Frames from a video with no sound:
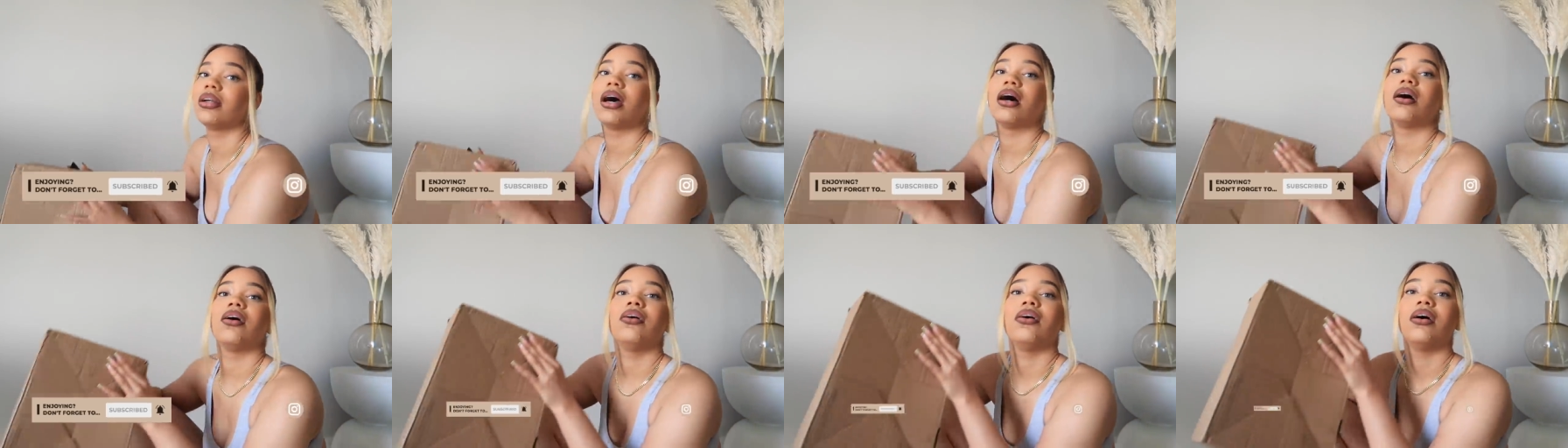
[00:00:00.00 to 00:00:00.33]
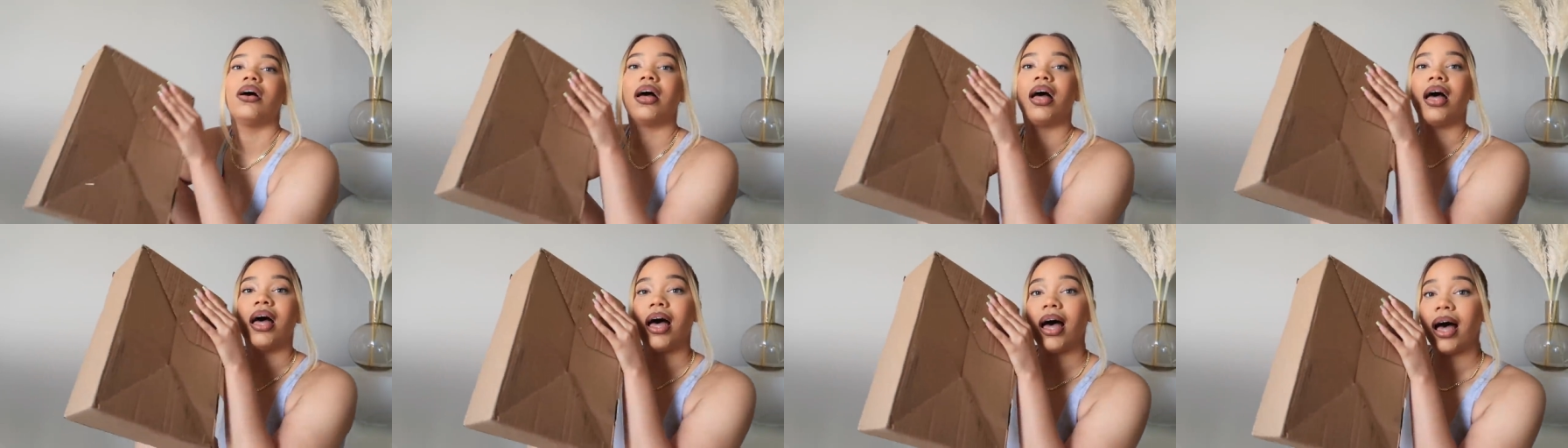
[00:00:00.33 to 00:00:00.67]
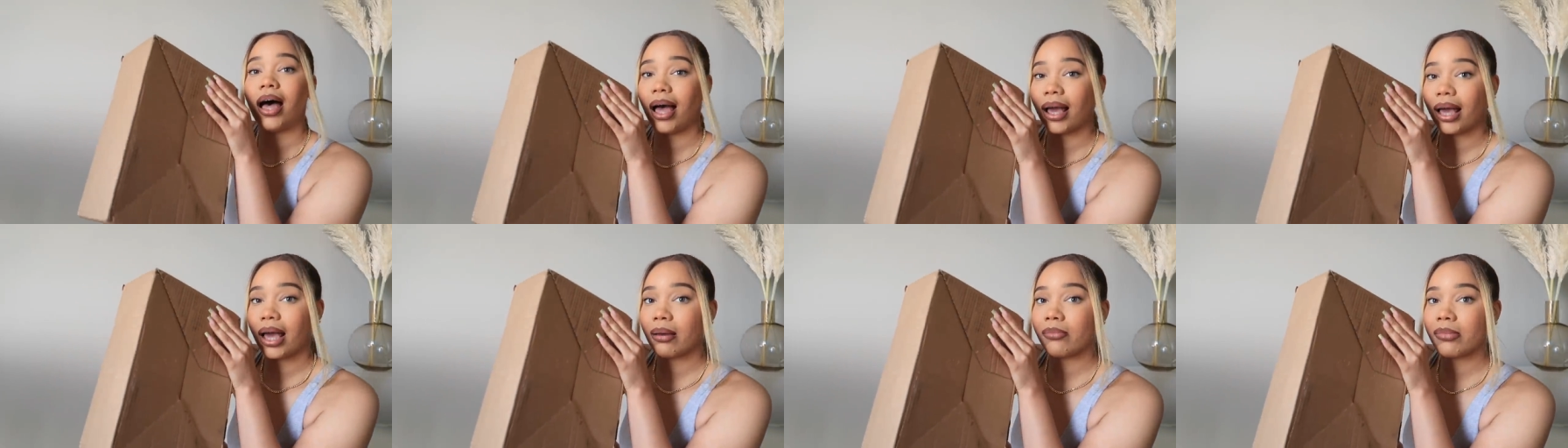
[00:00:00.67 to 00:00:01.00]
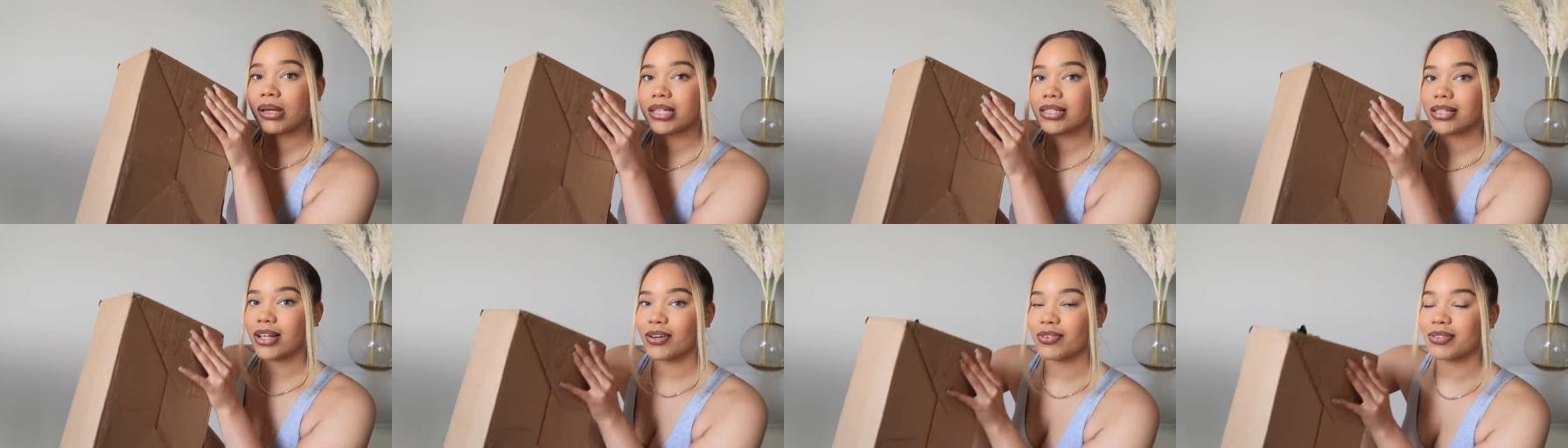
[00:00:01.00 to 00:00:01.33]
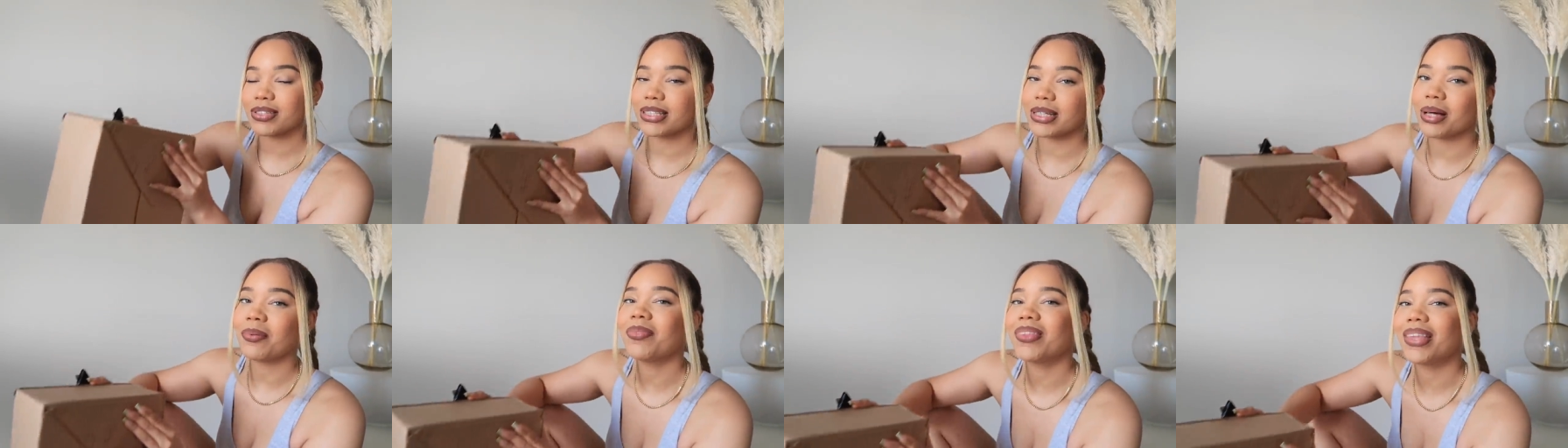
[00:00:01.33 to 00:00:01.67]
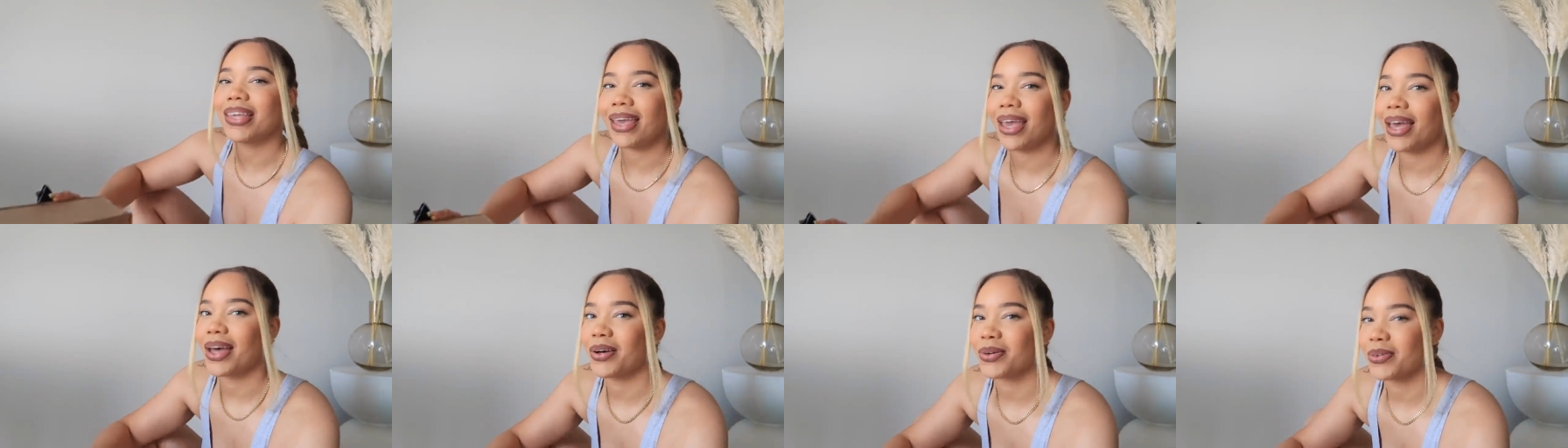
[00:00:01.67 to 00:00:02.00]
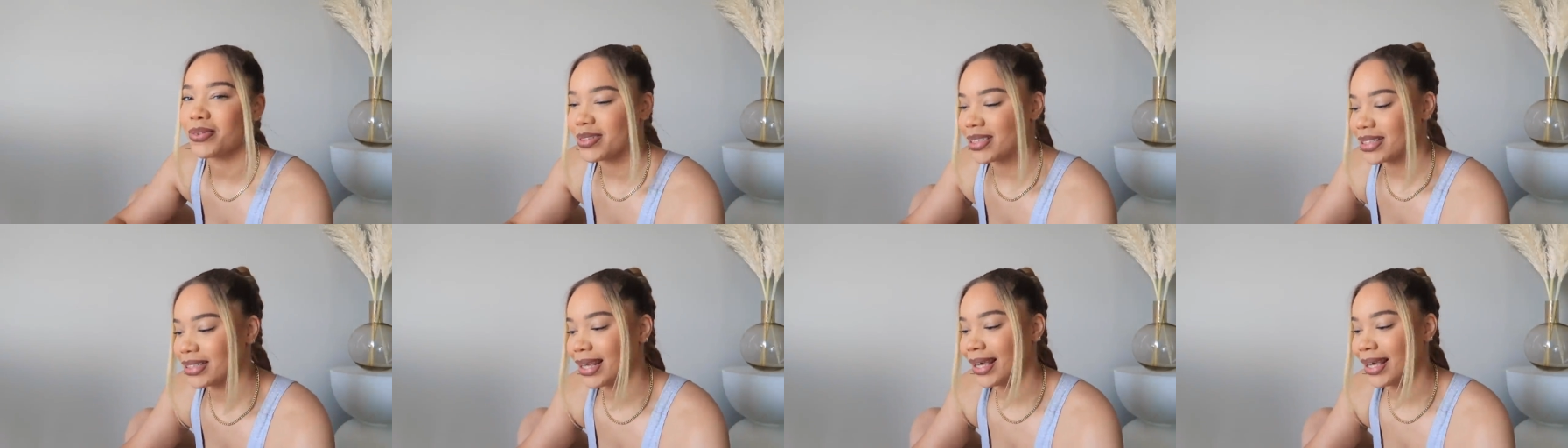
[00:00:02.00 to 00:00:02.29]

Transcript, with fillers: No. I got myself something else.